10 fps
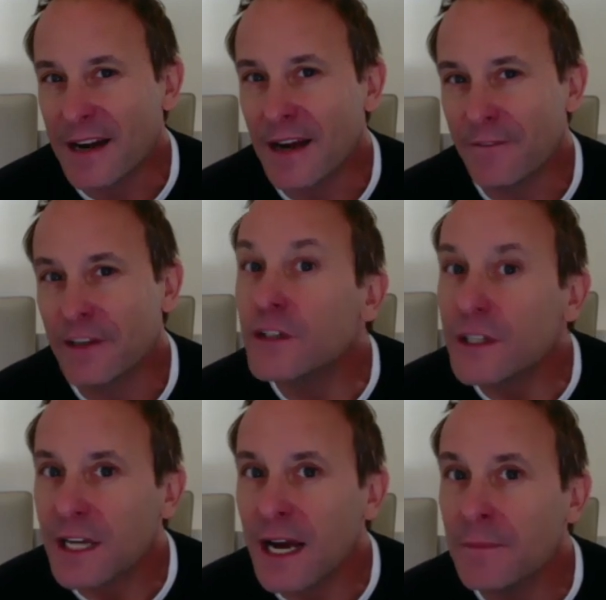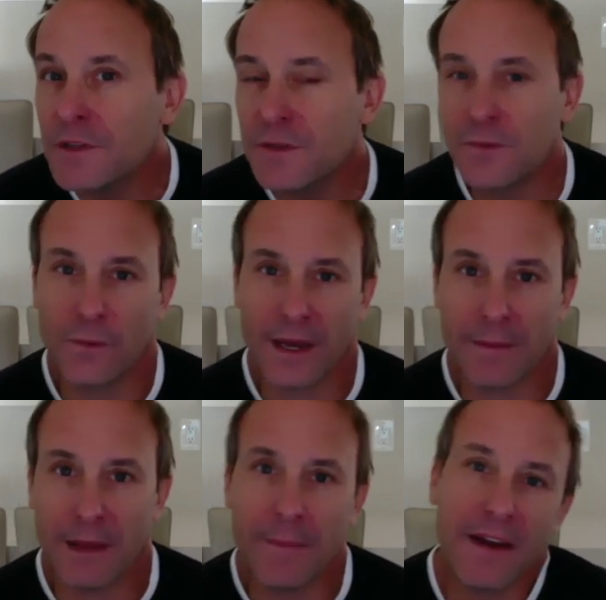enough in good times when
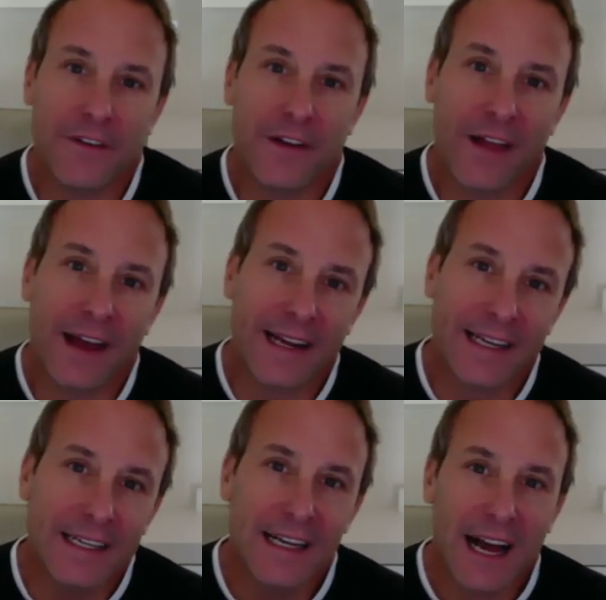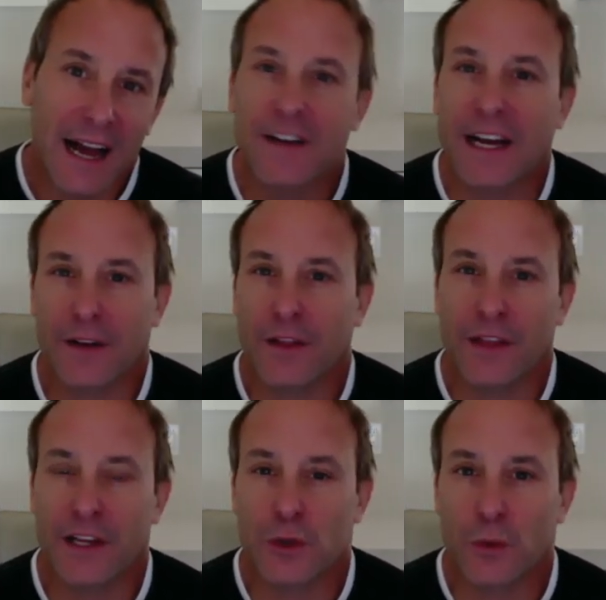maybe I feel like I've got other
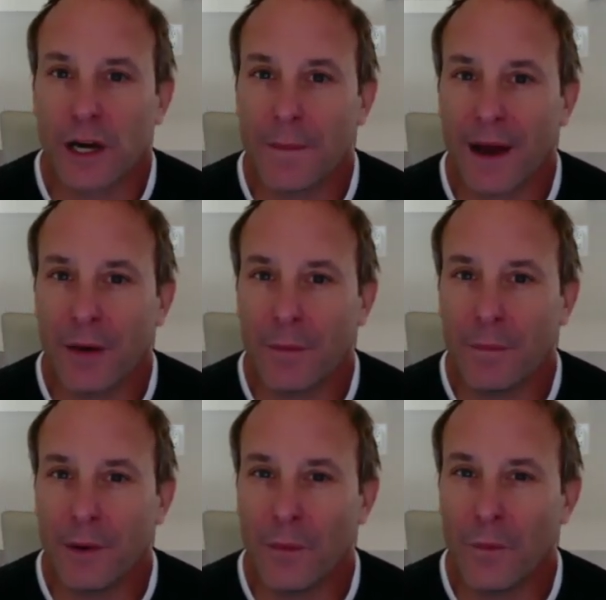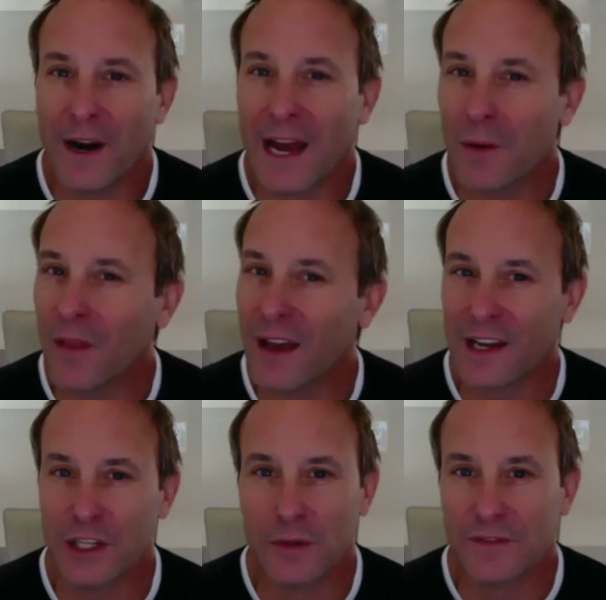things to worry about, but when I rely on
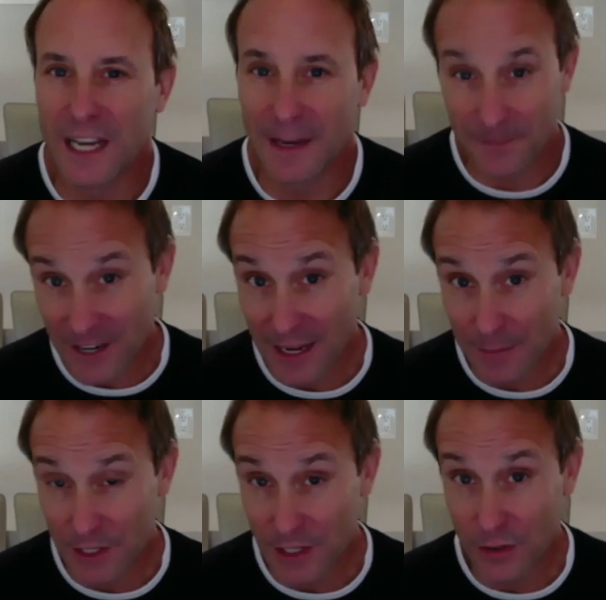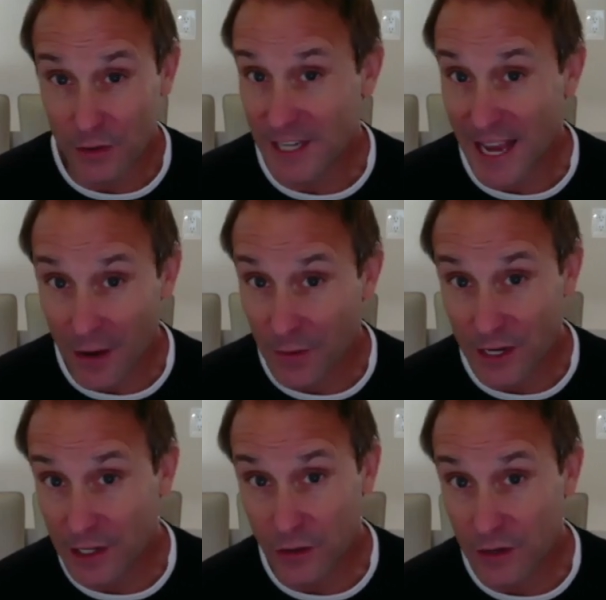you at tough times and you're down
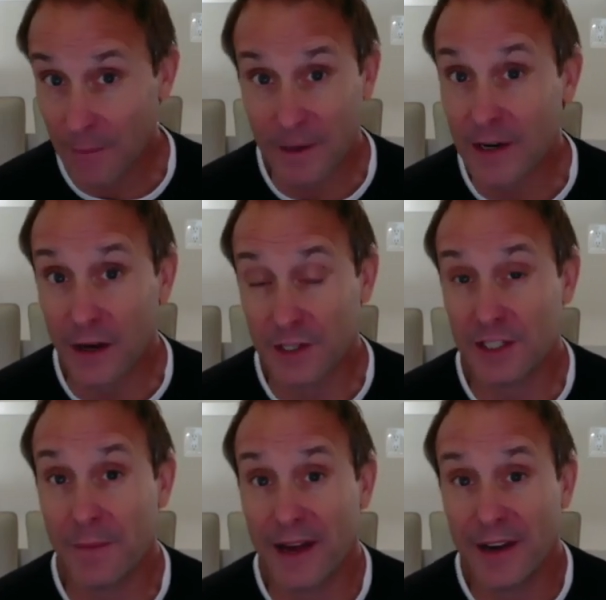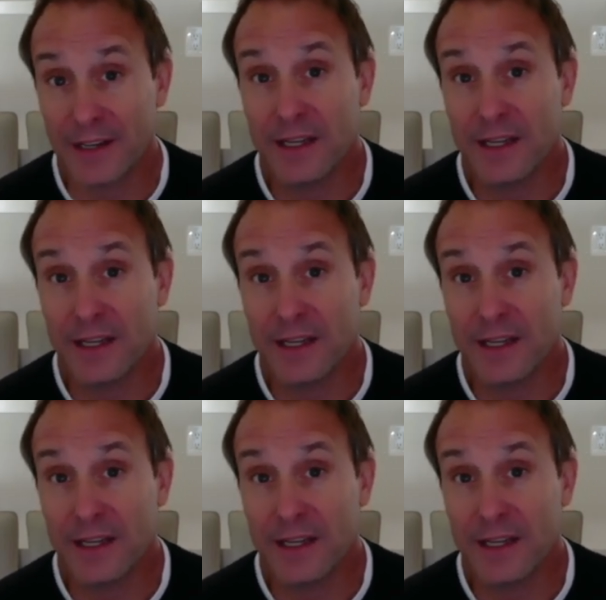and you're not being honest about it,